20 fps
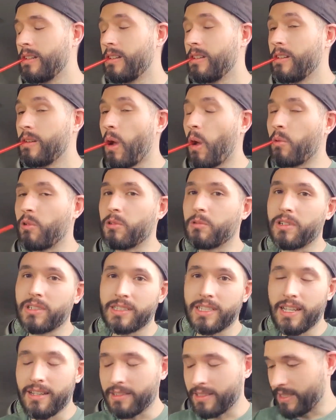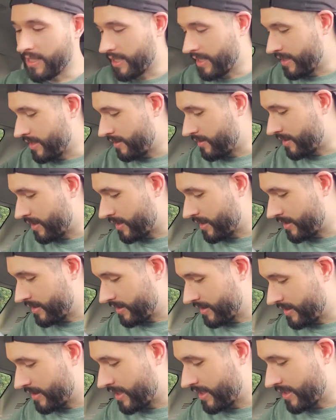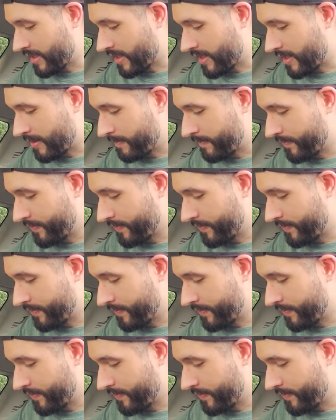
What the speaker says: But it worked out because I get to use it this time.